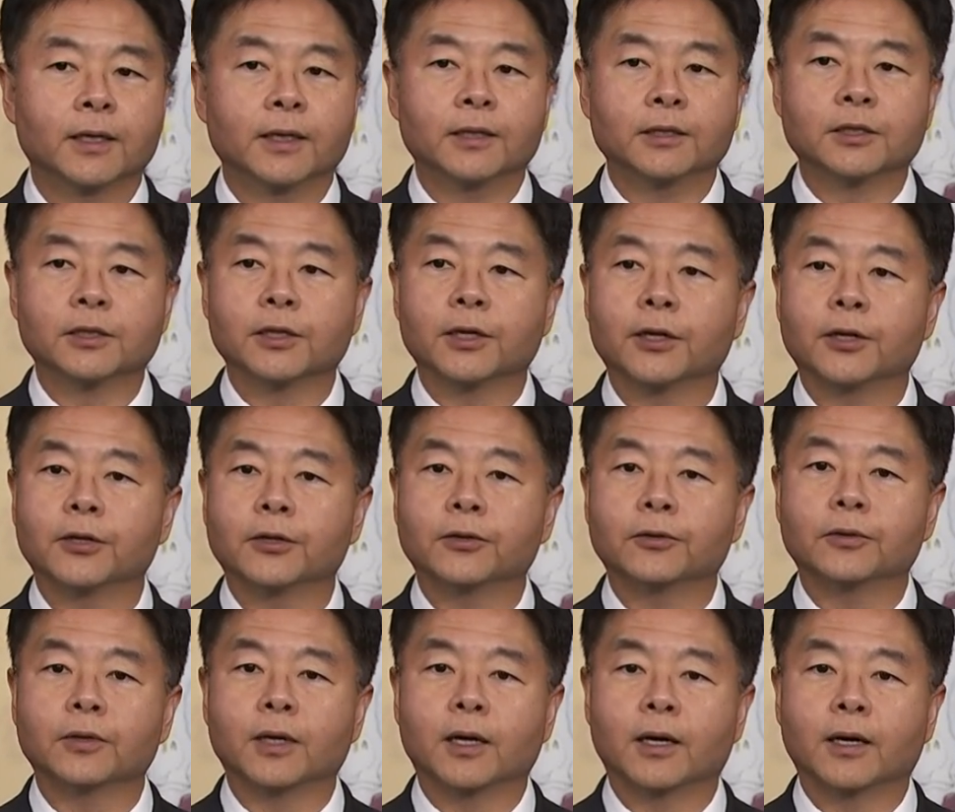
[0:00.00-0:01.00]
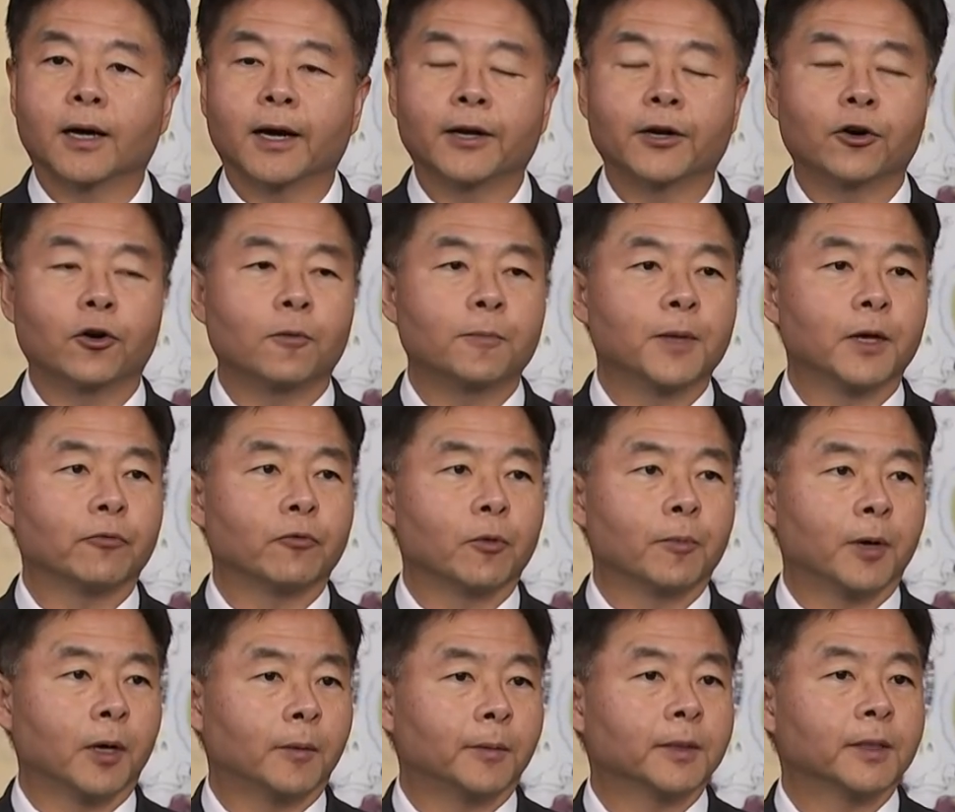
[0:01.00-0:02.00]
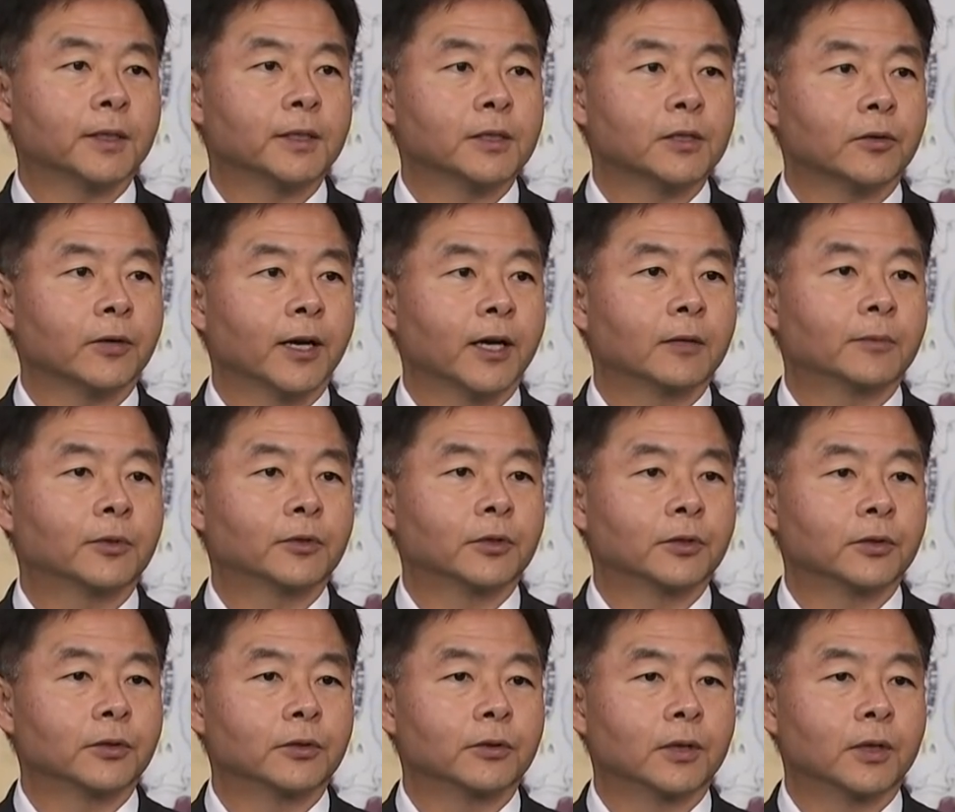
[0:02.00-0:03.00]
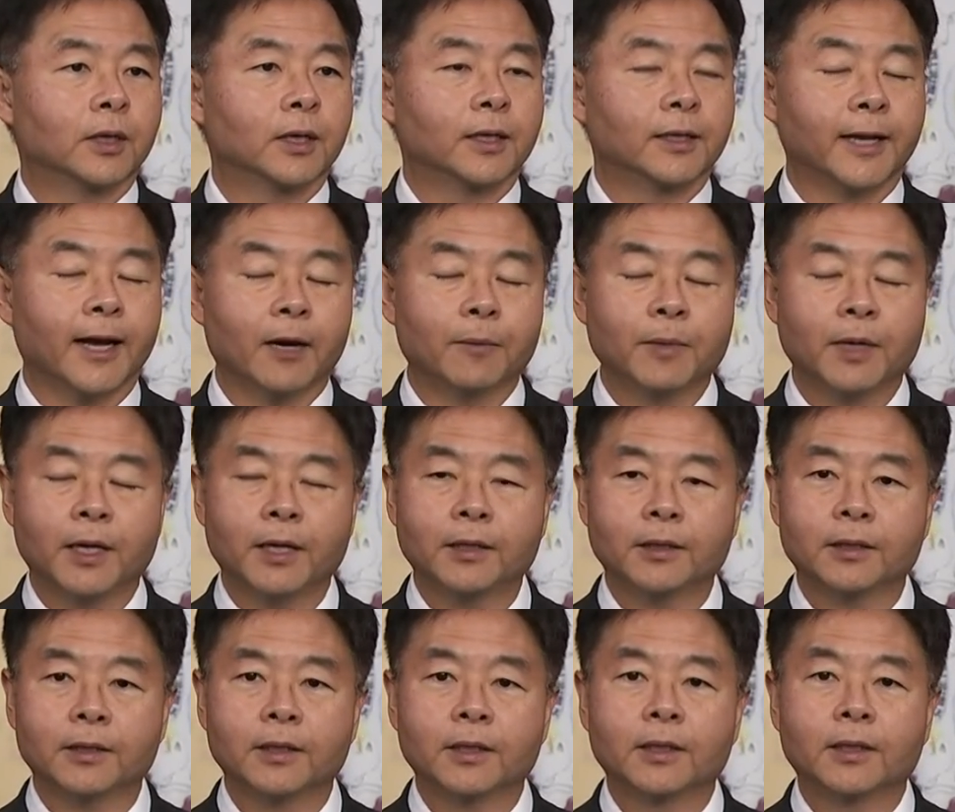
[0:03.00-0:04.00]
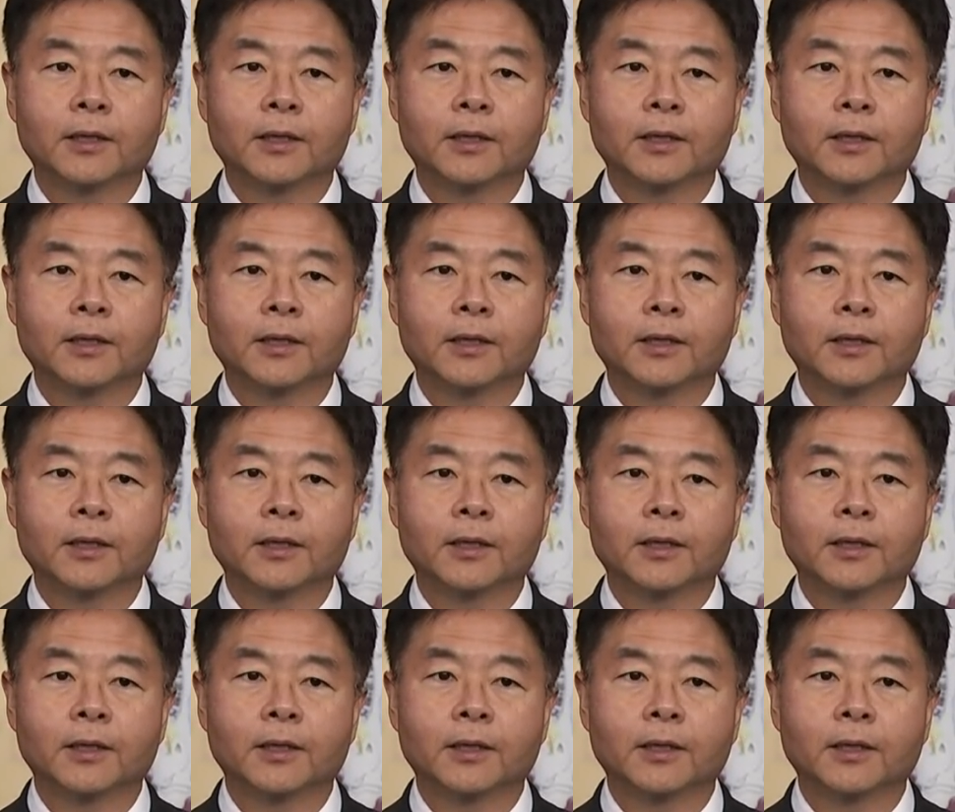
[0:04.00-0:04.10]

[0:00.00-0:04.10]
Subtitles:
And so I hope that Republicans are able to nominate